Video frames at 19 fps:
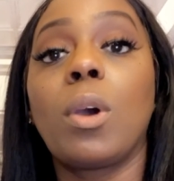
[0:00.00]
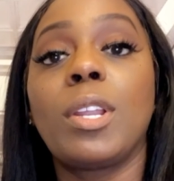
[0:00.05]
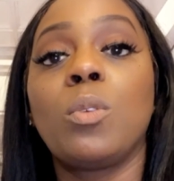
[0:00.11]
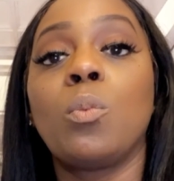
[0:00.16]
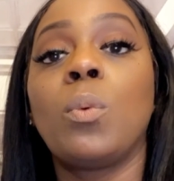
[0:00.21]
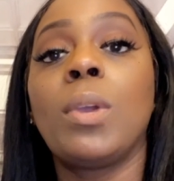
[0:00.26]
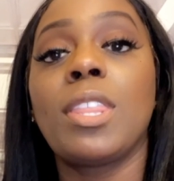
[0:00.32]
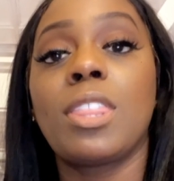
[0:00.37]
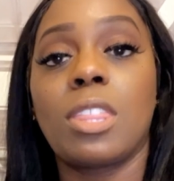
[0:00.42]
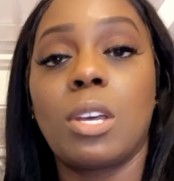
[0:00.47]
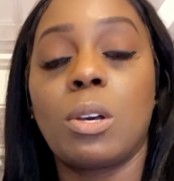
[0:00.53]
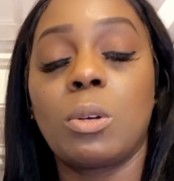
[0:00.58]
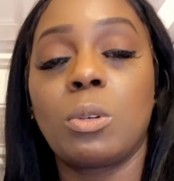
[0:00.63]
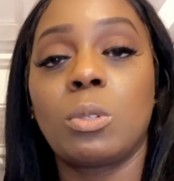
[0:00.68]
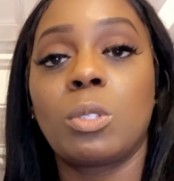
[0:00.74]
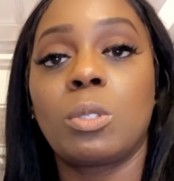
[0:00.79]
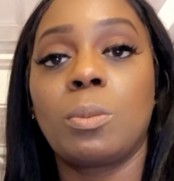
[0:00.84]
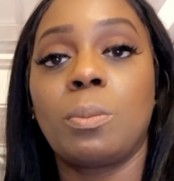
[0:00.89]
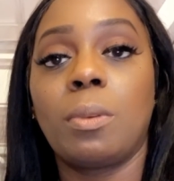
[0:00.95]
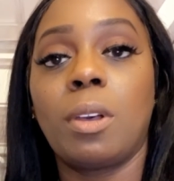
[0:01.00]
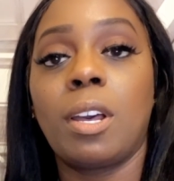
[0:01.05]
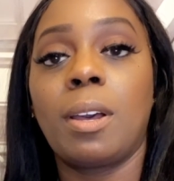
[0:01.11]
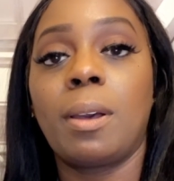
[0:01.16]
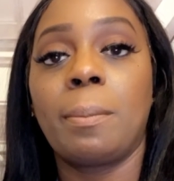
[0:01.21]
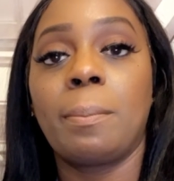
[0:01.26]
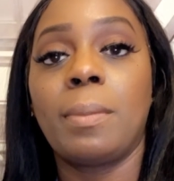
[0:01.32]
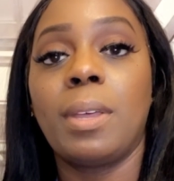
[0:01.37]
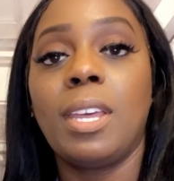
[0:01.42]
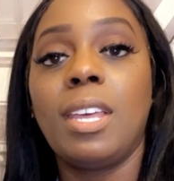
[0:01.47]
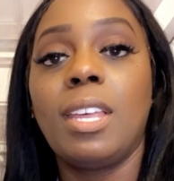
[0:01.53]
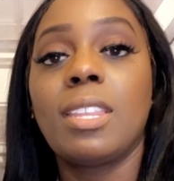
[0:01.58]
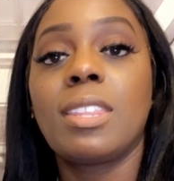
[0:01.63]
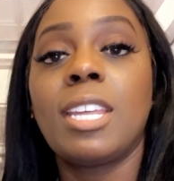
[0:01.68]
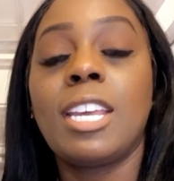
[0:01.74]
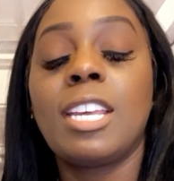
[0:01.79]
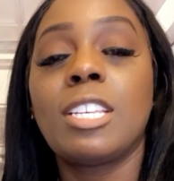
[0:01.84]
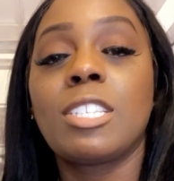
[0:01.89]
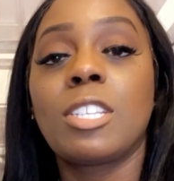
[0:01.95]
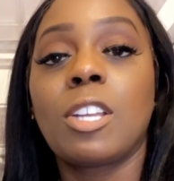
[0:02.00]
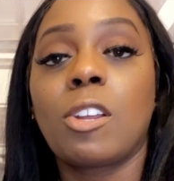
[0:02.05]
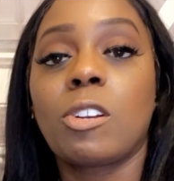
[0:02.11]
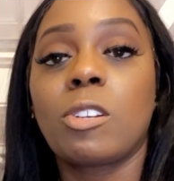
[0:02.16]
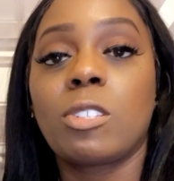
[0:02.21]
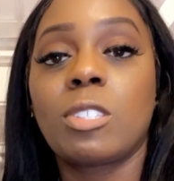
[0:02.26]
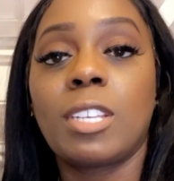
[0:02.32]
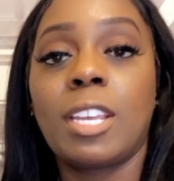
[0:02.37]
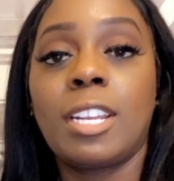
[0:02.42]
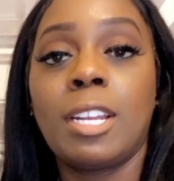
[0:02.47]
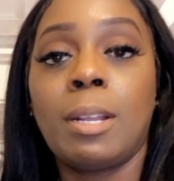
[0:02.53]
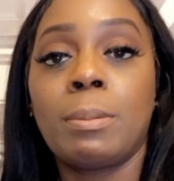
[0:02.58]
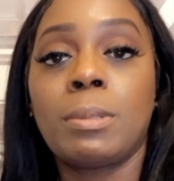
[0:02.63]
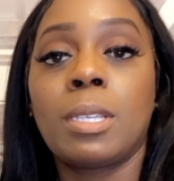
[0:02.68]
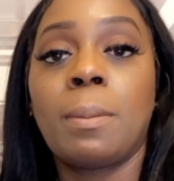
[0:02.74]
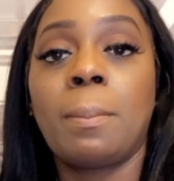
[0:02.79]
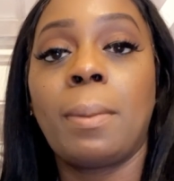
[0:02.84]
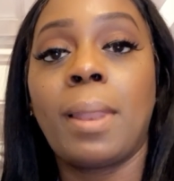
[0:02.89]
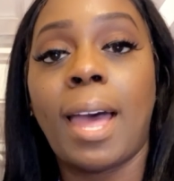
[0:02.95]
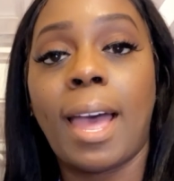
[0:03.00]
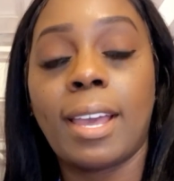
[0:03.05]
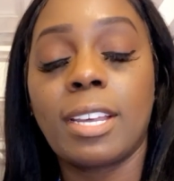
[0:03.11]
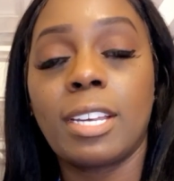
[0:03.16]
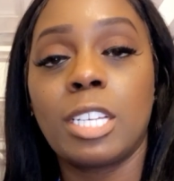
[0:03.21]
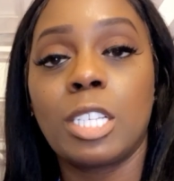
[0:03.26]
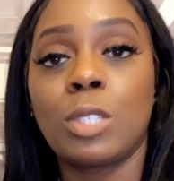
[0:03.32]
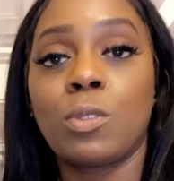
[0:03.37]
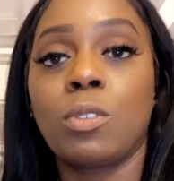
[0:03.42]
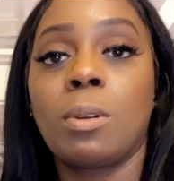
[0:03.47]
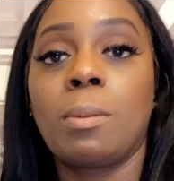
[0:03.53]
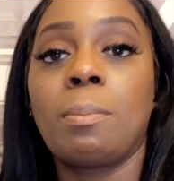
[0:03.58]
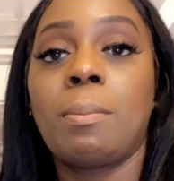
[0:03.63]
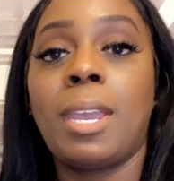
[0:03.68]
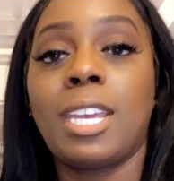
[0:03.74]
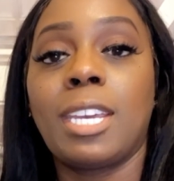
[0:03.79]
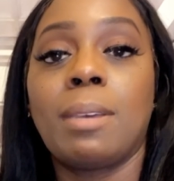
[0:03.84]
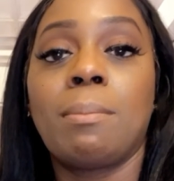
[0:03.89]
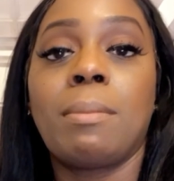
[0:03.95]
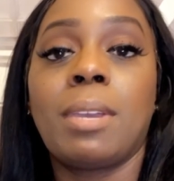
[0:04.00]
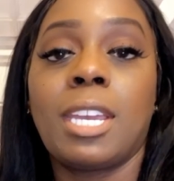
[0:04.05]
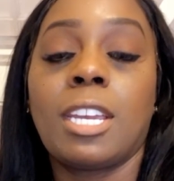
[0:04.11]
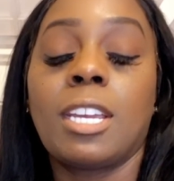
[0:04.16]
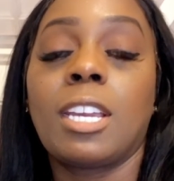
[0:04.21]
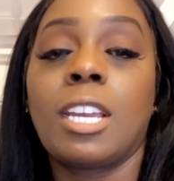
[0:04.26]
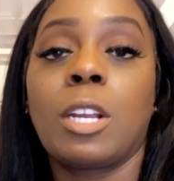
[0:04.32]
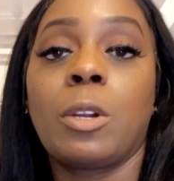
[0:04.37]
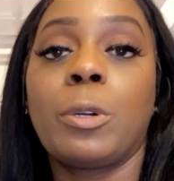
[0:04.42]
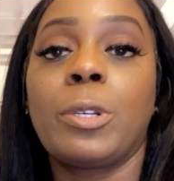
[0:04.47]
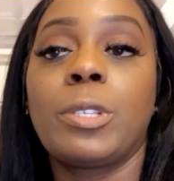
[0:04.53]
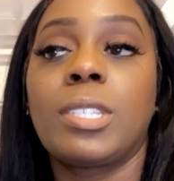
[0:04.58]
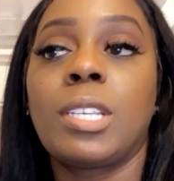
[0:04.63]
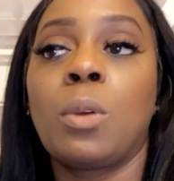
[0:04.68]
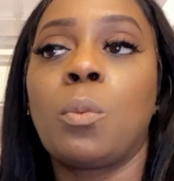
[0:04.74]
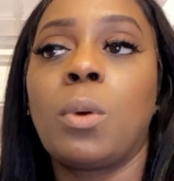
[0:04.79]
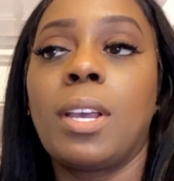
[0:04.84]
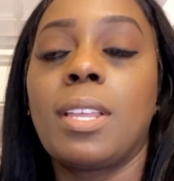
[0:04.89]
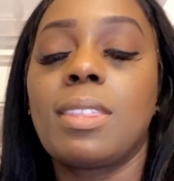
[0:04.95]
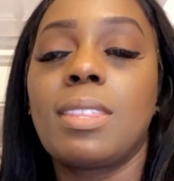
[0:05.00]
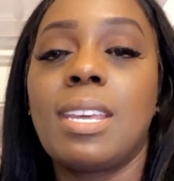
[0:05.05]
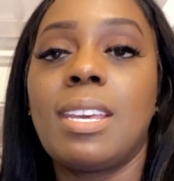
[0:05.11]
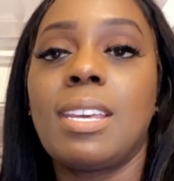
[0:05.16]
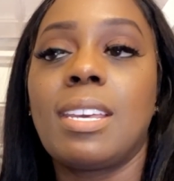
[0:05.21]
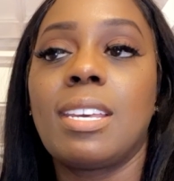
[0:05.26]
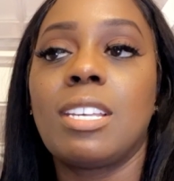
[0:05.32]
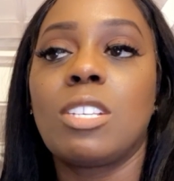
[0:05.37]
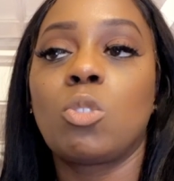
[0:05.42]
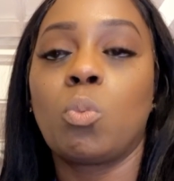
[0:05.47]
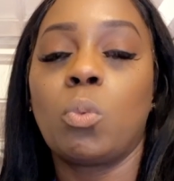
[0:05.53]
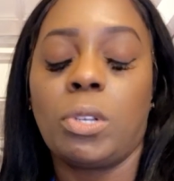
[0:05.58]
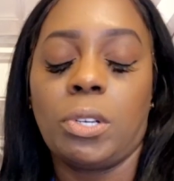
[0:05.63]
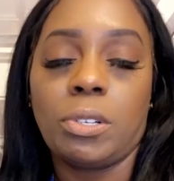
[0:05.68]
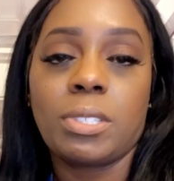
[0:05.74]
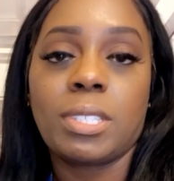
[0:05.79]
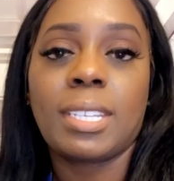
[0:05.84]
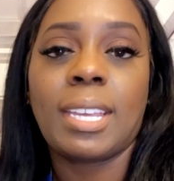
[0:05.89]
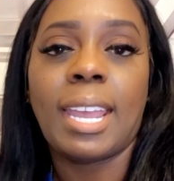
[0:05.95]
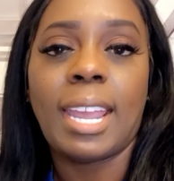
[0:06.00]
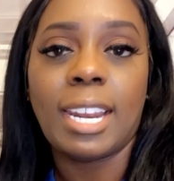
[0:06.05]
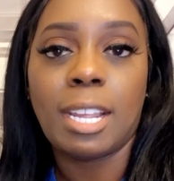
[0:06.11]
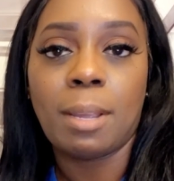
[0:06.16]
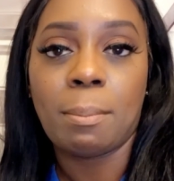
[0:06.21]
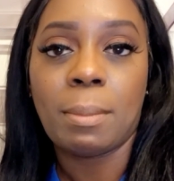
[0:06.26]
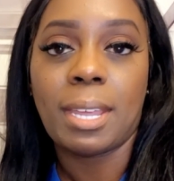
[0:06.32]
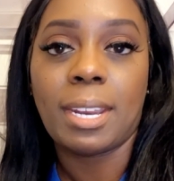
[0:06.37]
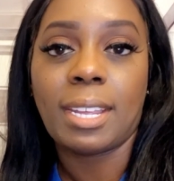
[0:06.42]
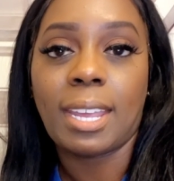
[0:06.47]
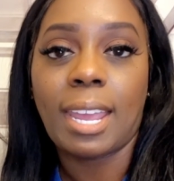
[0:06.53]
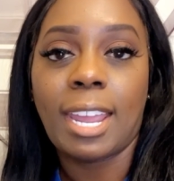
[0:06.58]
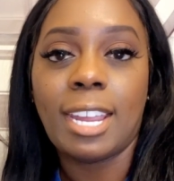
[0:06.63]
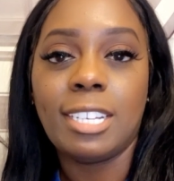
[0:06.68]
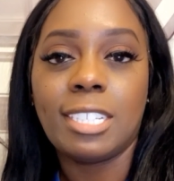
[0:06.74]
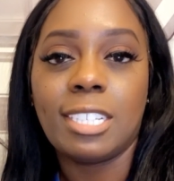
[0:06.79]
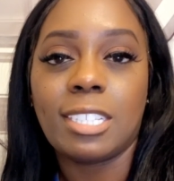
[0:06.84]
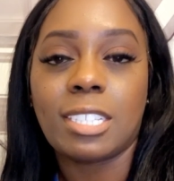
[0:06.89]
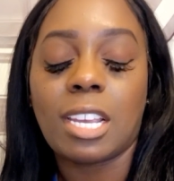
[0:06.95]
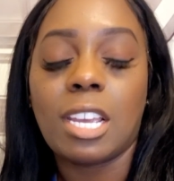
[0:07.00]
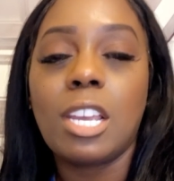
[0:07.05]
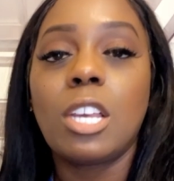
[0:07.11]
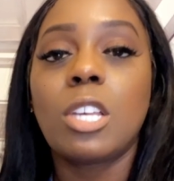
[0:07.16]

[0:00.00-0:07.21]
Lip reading: with those things that are set up to block us from making med errors. And one thing is we're scanning medications.